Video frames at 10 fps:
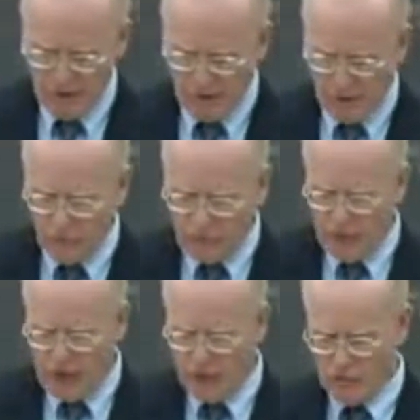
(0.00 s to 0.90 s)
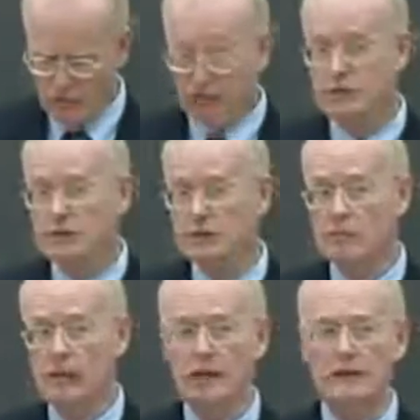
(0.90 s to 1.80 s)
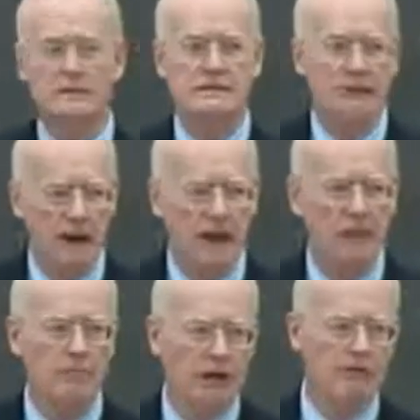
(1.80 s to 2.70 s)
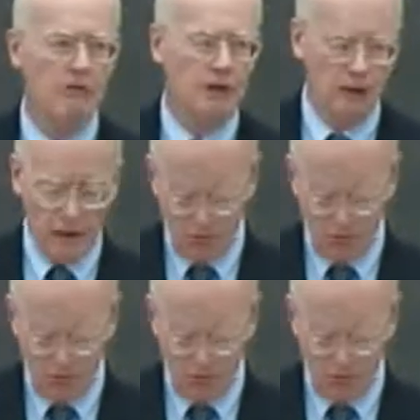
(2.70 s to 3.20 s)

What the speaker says: This is a value system that is diametrically